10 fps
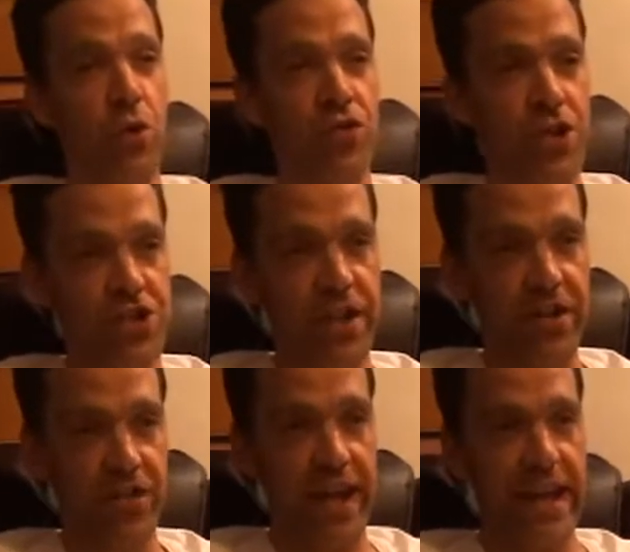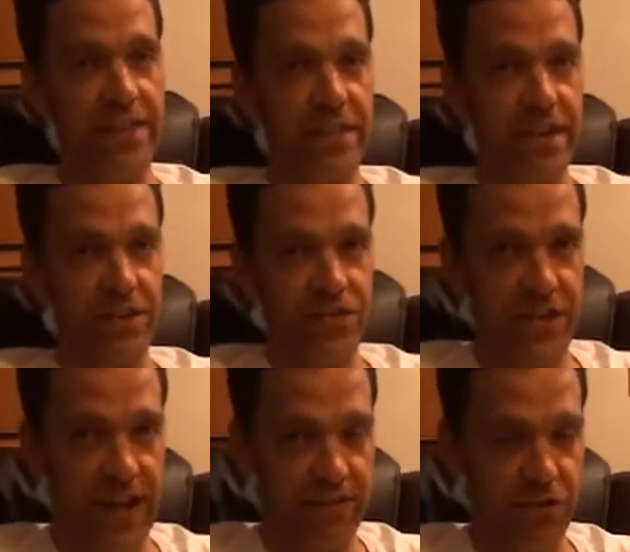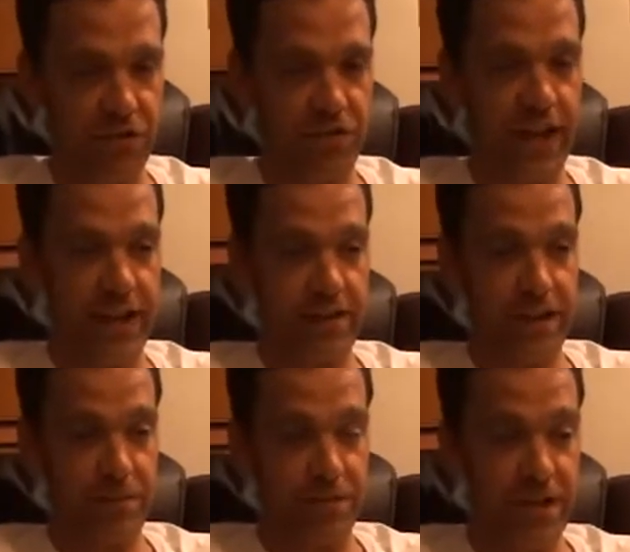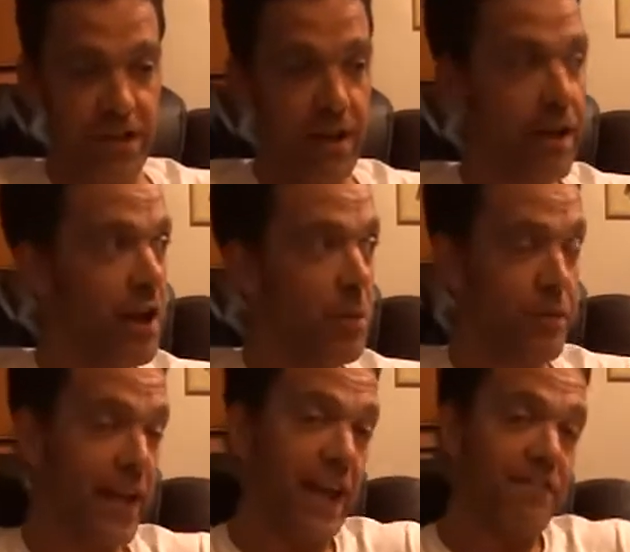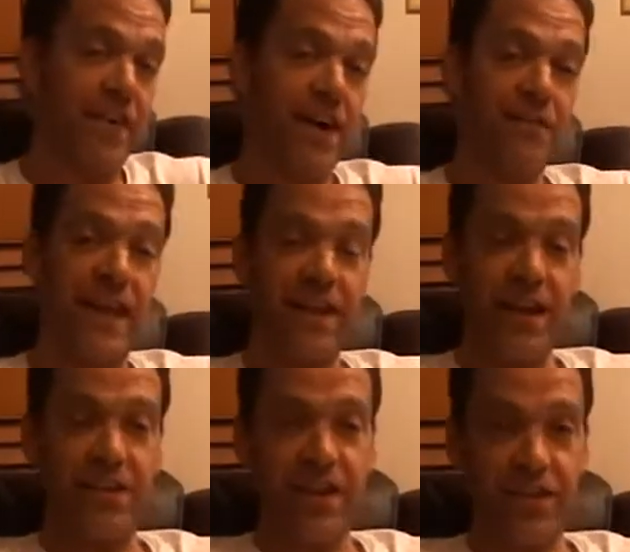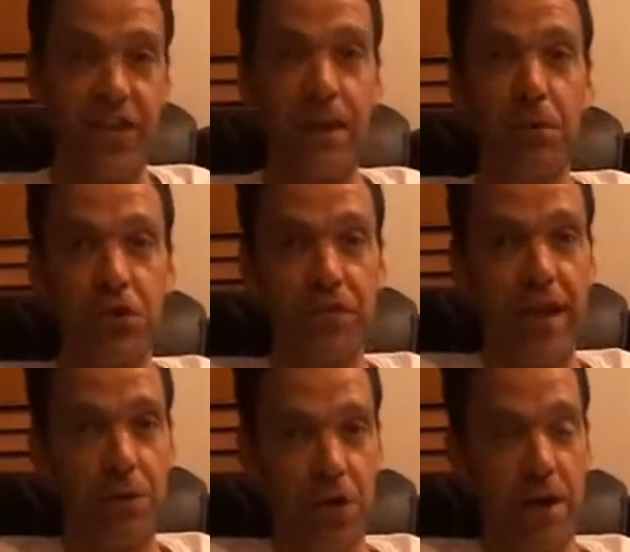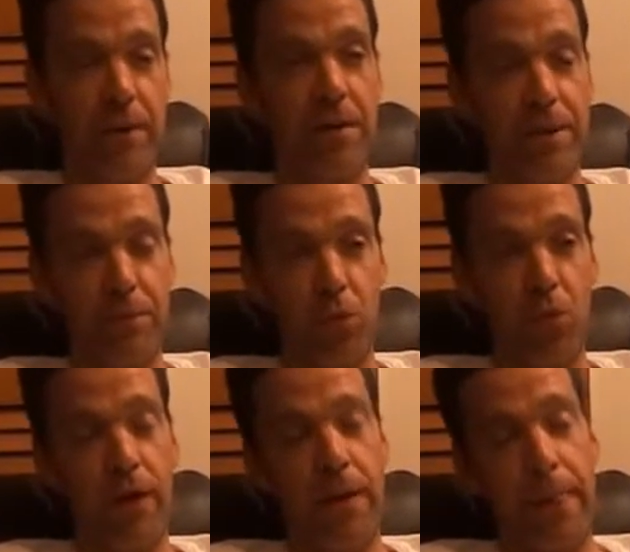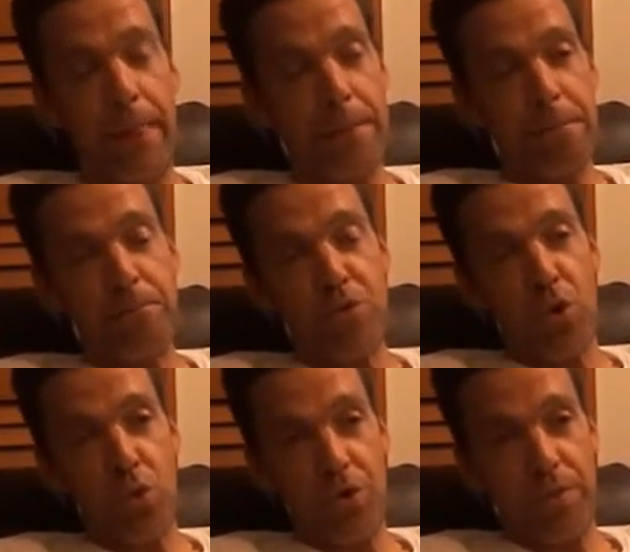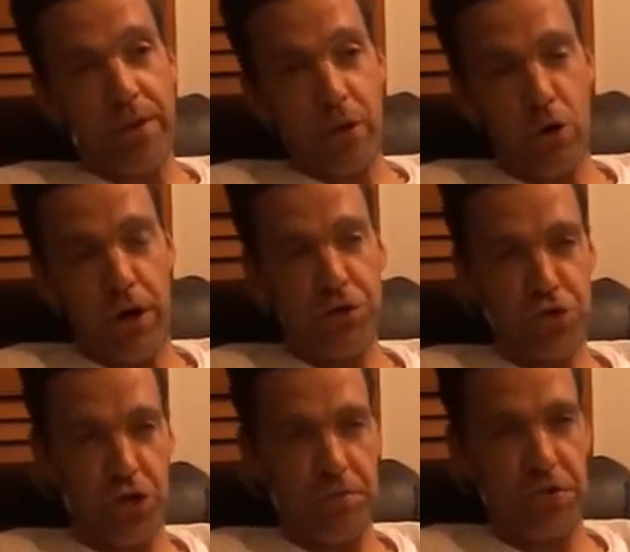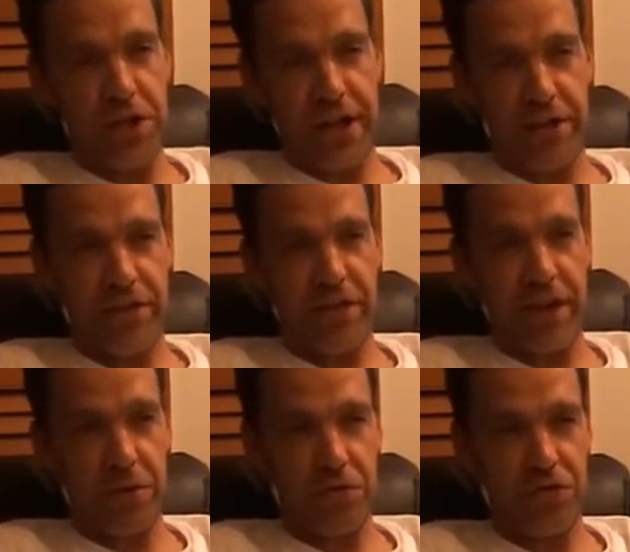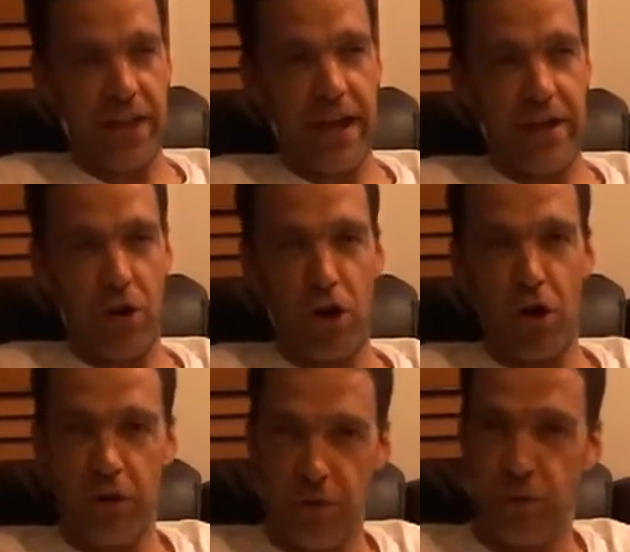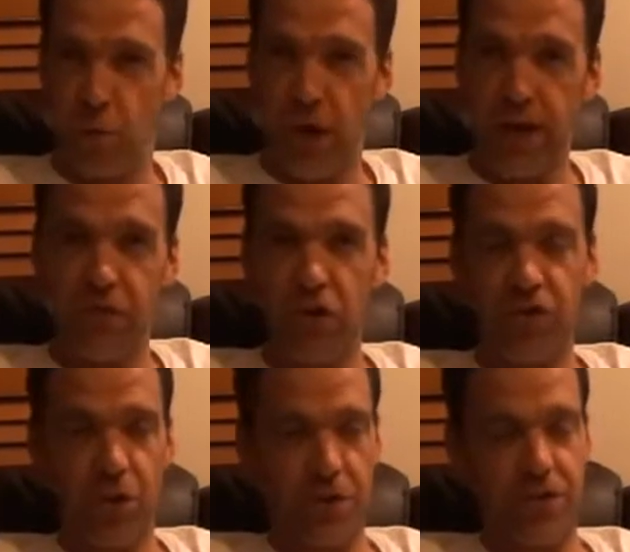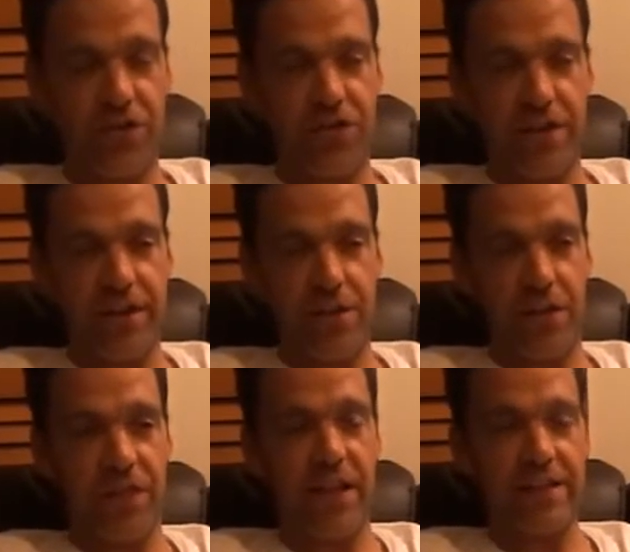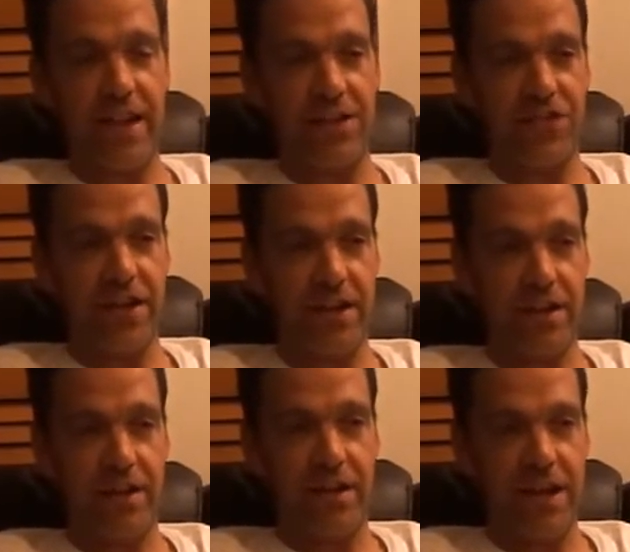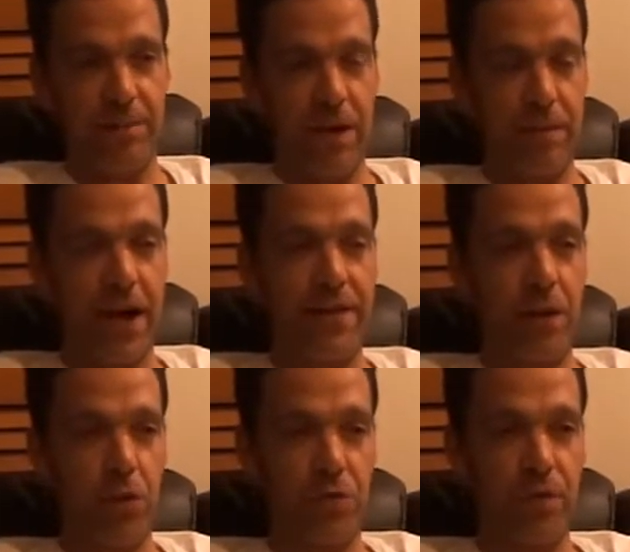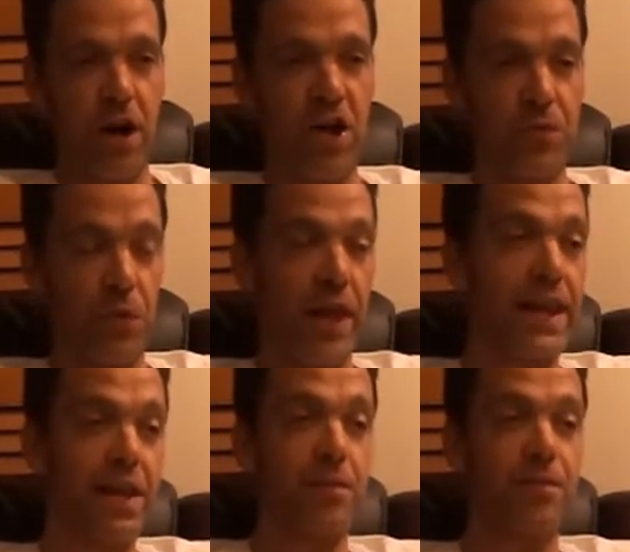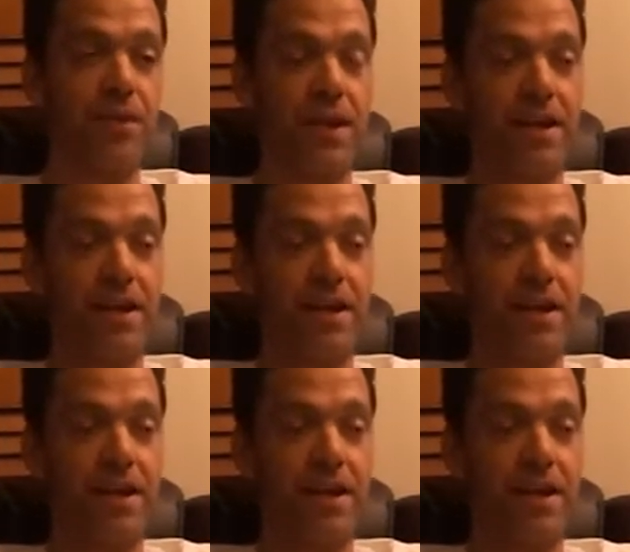no such thing as an atheist after taking DMT. But then I found that examples of that would come up. People would be like, oh, I took DMT, I didn't think it was that at all, and whatever. So it just, you know, the thing that I said in my mind that wasn't possible ended up